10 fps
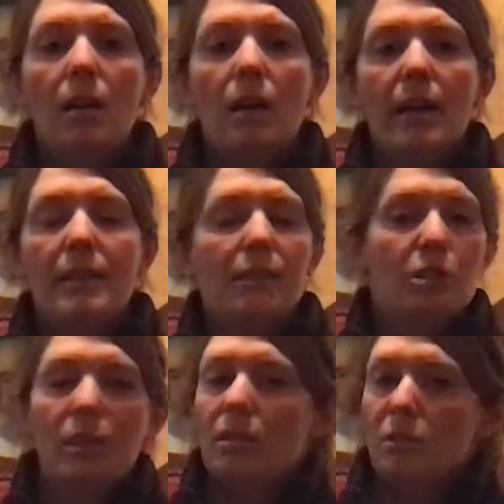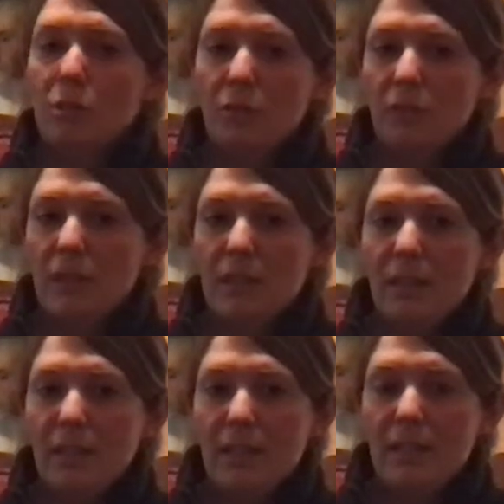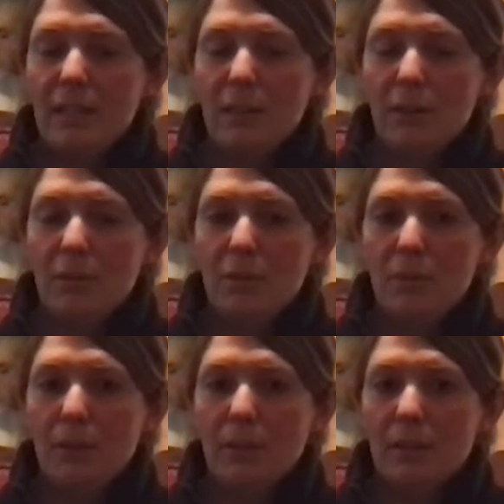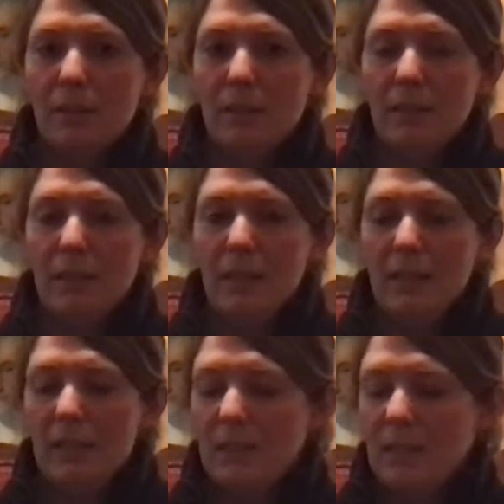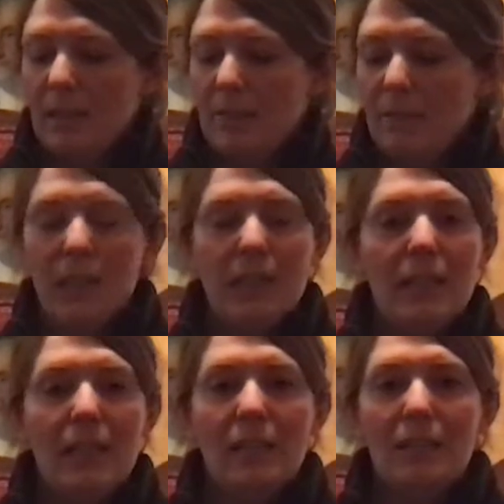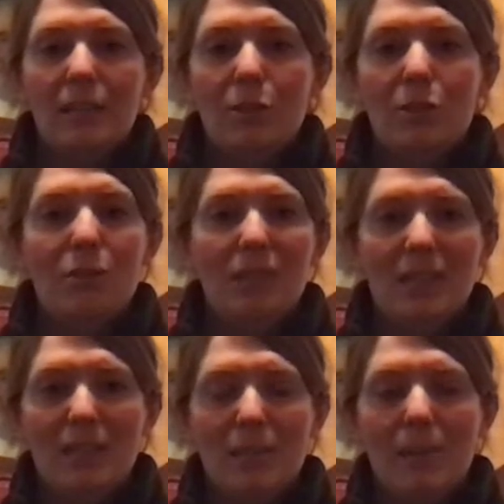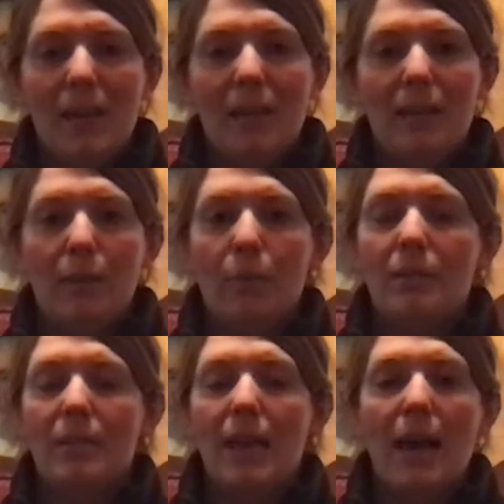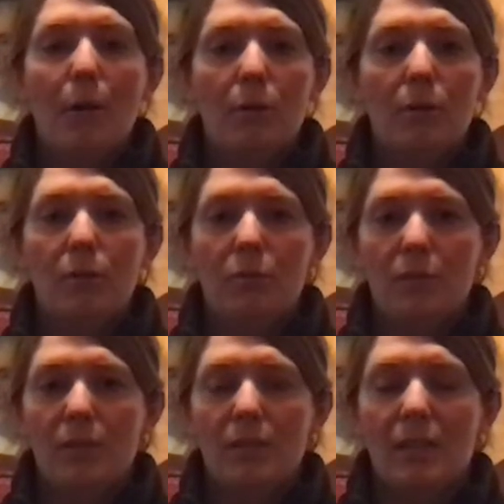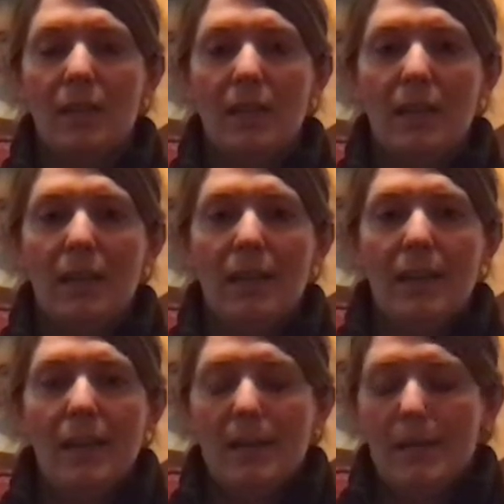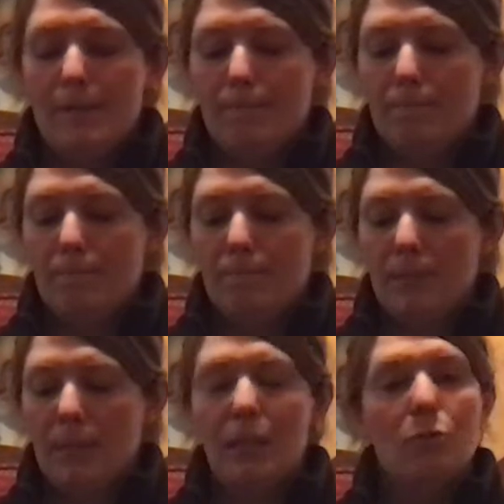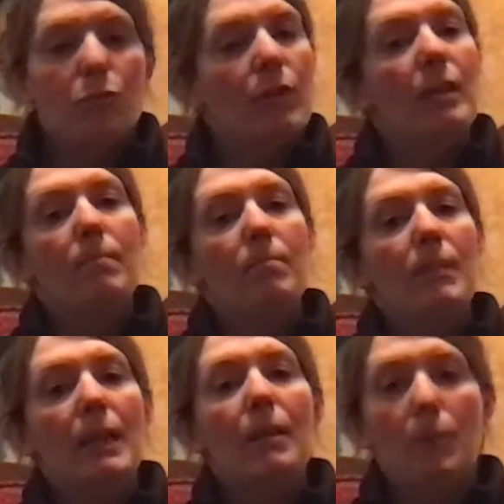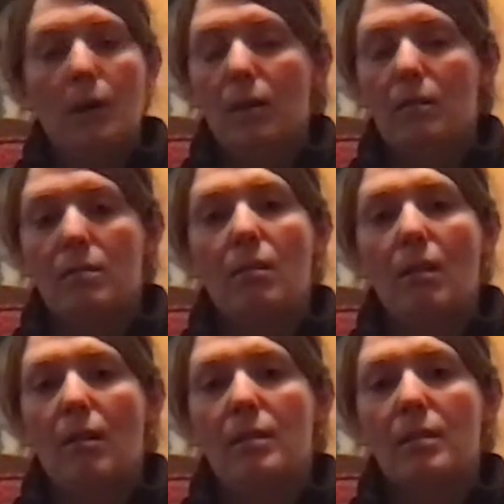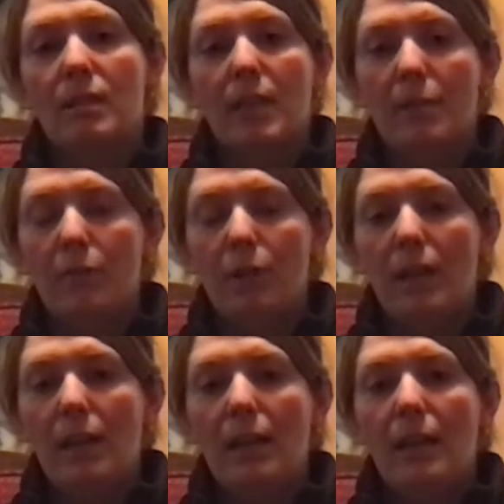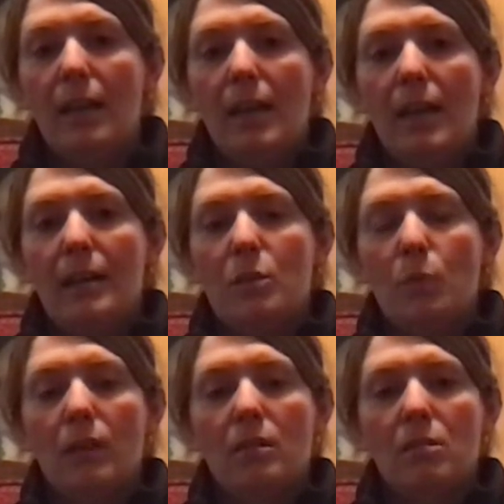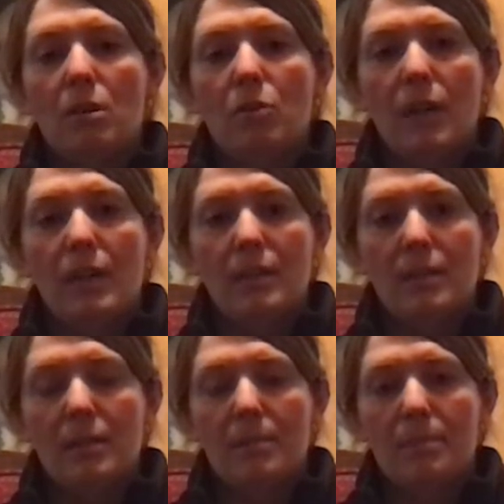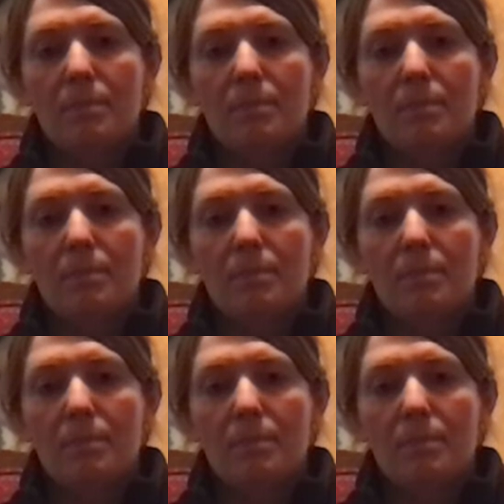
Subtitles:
I suggest that you read Ta-Nehisi Coates' book. He is a very studious man. He works at Howard University. And he has written many books on slavery as well as on racism.